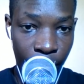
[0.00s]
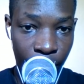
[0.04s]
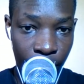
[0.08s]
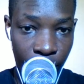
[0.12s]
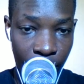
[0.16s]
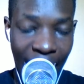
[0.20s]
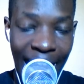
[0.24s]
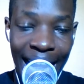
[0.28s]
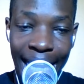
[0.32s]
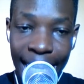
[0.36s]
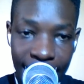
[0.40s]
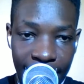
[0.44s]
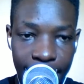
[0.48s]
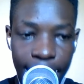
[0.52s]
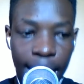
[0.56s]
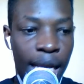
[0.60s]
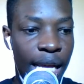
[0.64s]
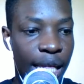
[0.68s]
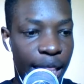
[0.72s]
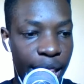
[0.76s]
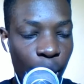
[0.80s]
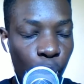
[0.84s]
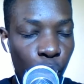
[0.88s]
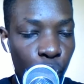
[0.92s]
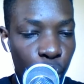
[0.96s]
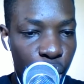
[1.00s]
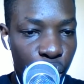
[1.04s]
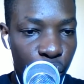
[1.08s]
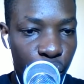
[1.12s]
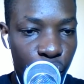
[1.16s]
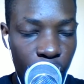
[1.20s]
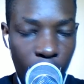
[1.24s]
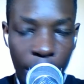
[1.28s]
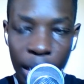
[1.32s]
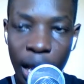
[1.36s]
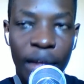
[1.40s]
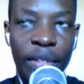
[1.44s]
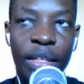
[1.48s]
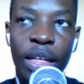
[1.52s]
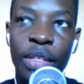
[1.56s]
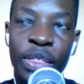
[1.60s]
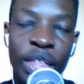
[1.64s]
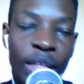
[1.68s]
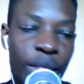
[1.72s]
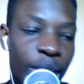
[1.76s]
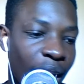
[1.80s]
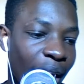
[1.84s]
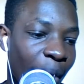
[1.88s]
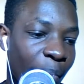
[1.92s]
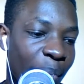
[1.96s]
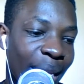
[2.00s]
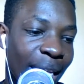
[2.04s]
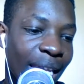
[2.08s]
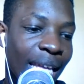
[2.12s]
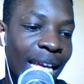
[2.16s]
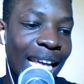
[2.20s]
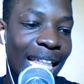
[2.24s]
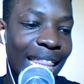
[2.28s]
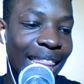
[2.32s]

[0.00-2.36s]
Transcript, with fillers: At least they will, I mean,